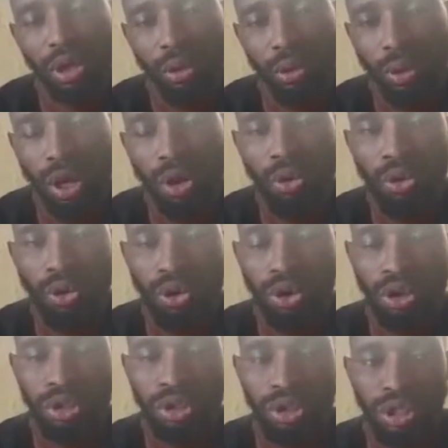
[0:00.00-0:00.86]
Why we
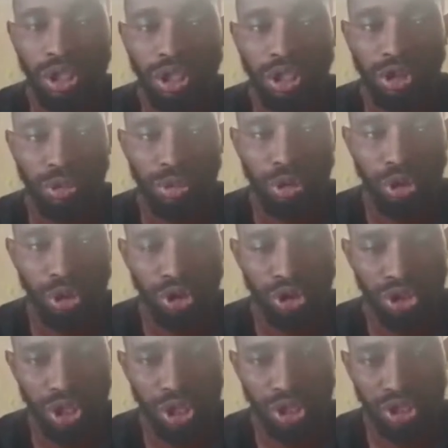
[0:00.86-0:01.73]
cut the head is
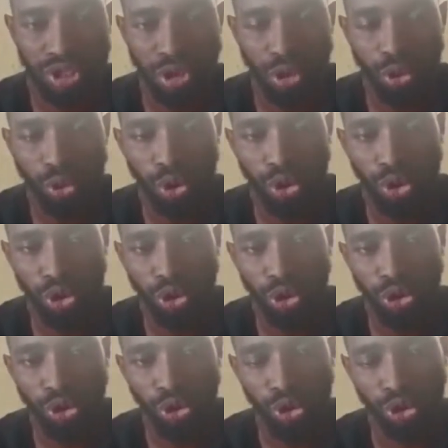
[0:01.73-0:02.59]
because there is a war
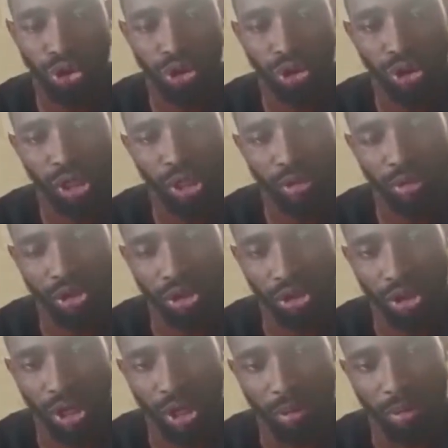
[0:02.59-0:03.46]
going on
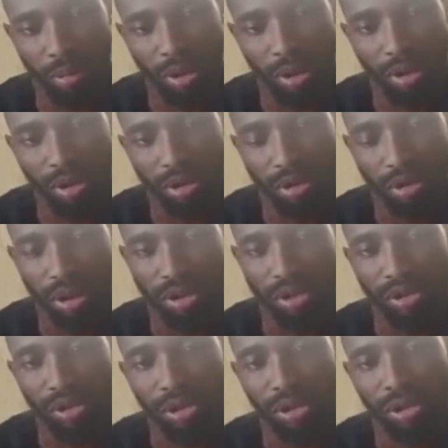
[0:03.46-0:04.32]
in Aba
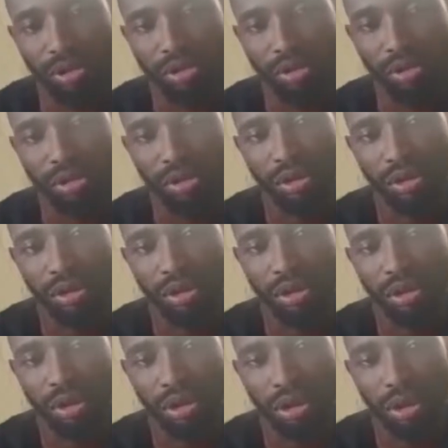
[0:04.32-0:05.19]
right now.
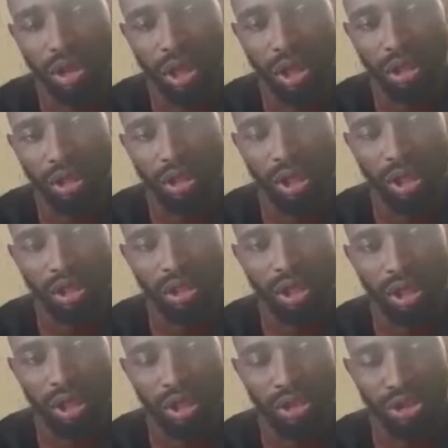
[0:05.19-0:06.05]
And
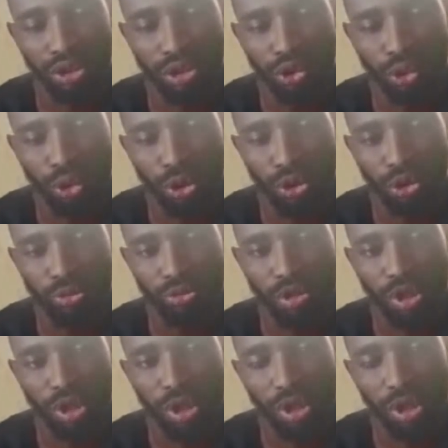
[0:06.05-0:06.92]
Tata is one of
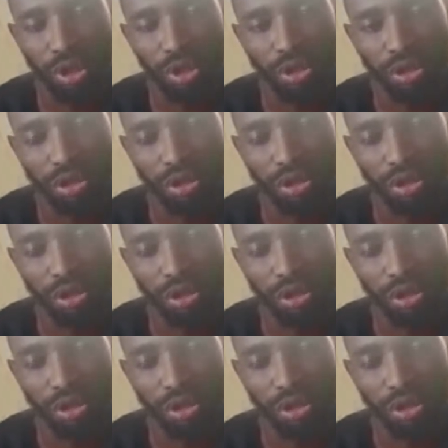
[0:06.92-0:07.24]
their